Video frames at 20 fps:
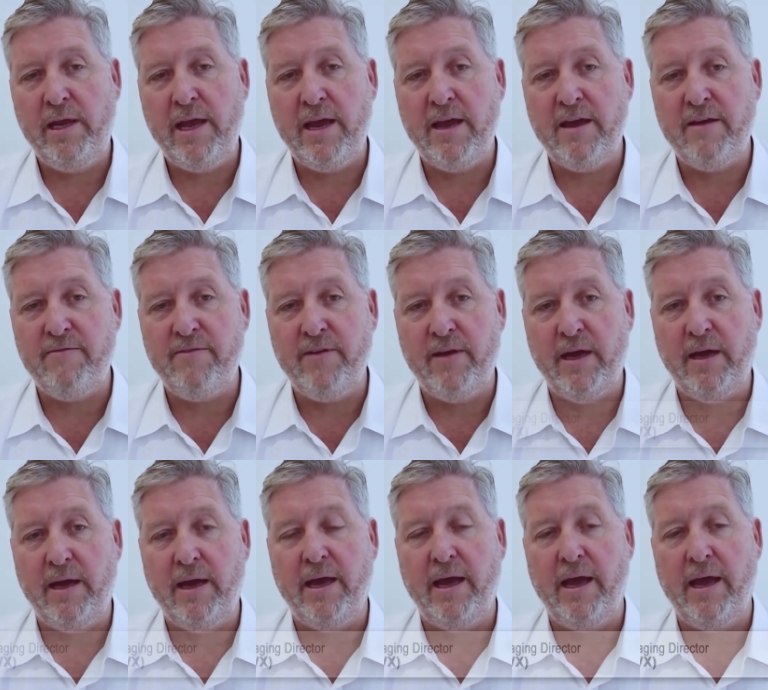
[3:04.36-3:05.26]
have
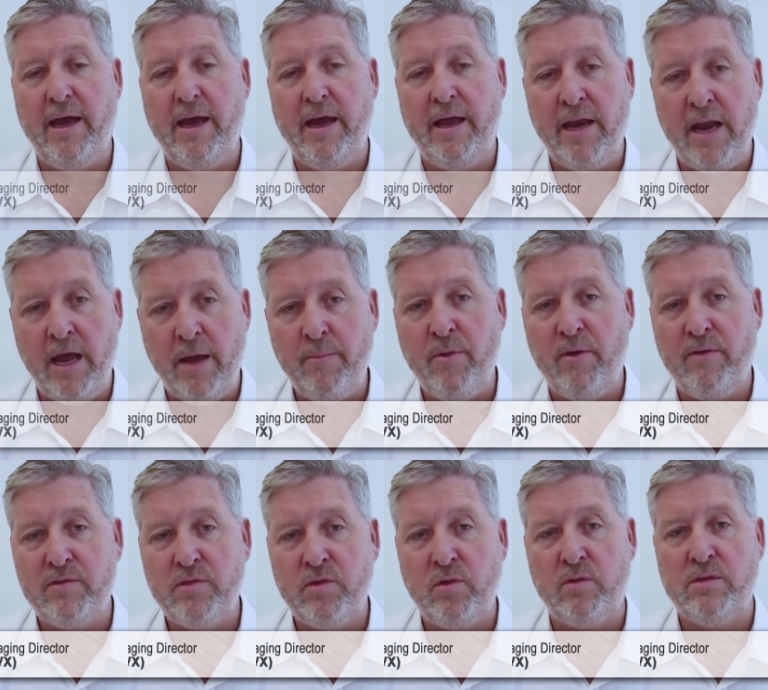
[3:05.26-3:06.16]
uh, a number
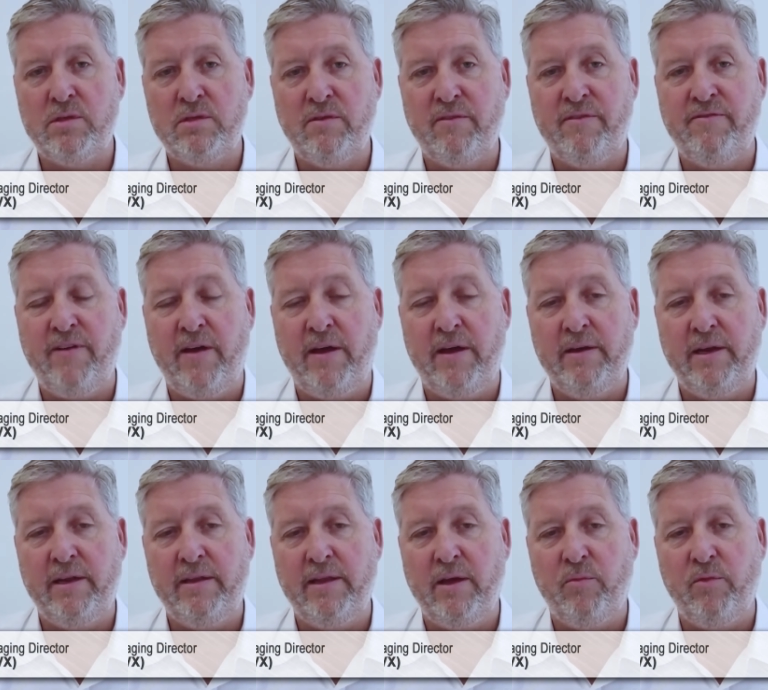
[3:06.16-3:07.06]
of sources of
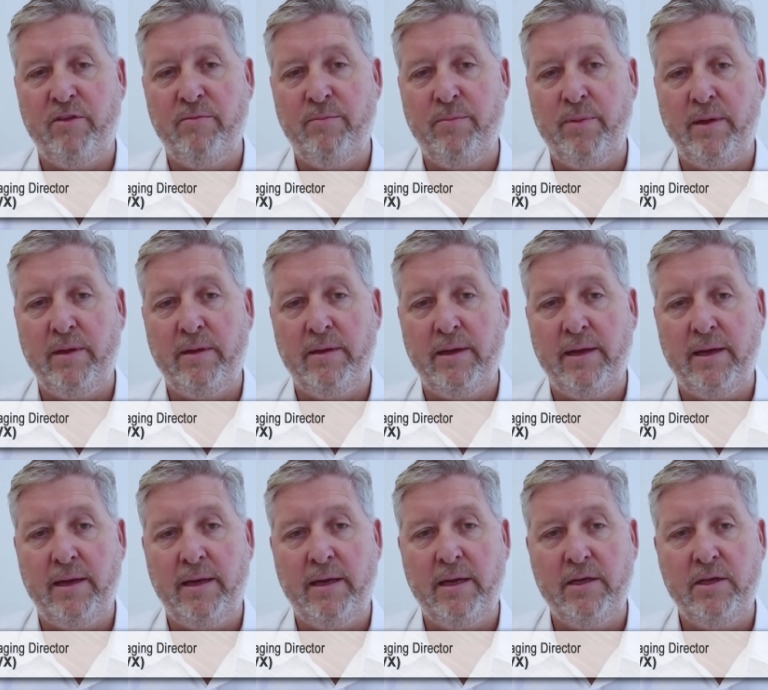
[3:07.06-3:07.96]
funding that we've been
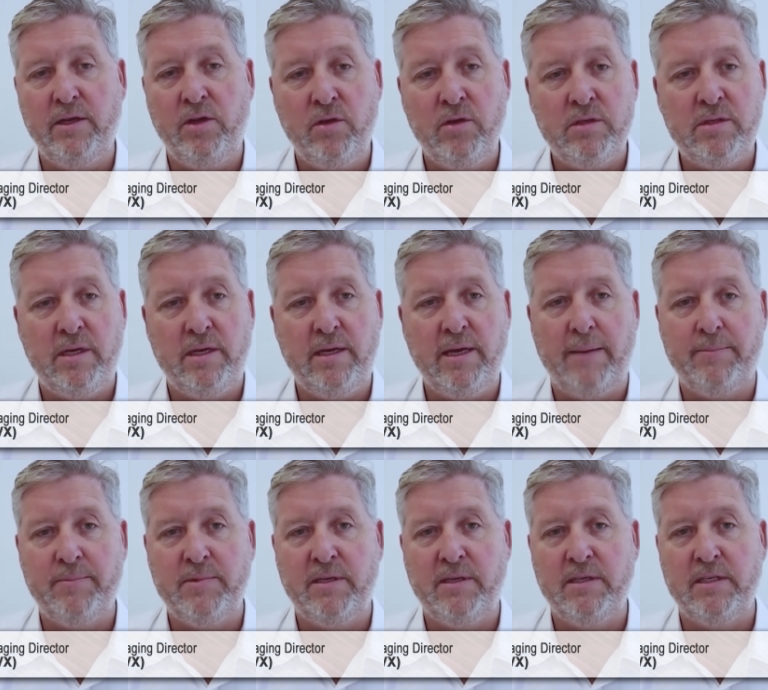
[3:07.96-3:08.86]
uh, using
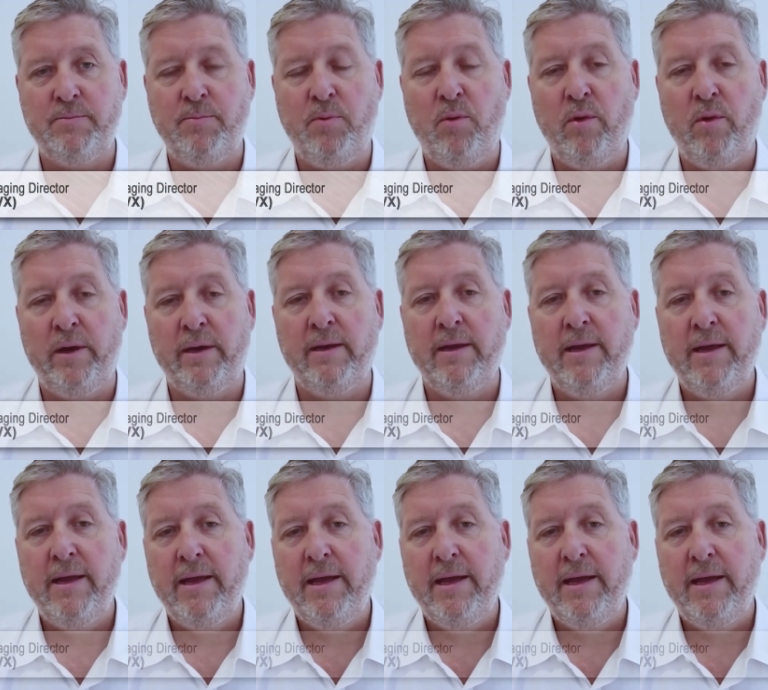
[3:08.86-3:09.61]
up to this point.